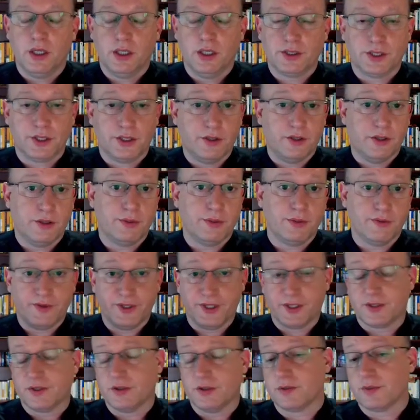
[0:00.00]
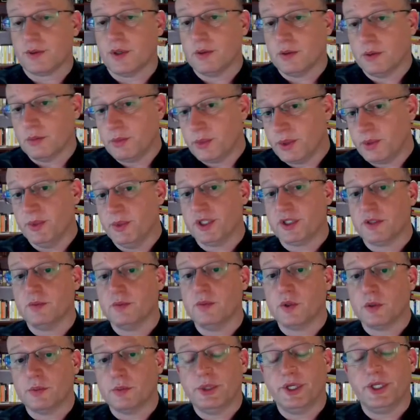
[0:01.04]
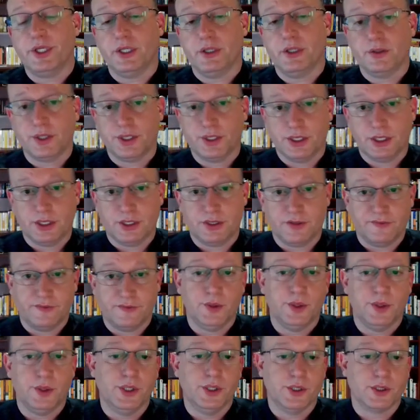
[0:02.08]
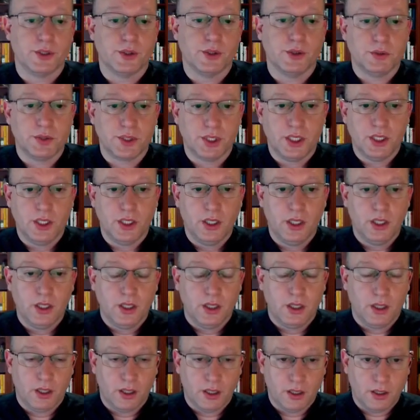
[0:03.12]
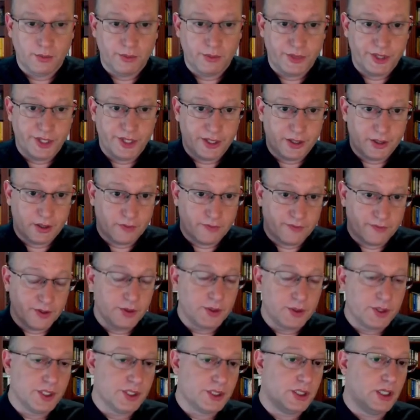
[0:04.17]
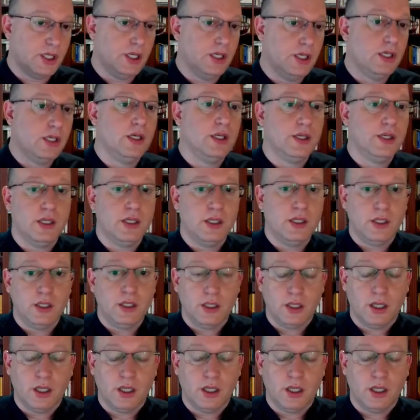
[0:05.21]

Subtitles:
security professionals, probably much more by now because that's a few years old, that are focused on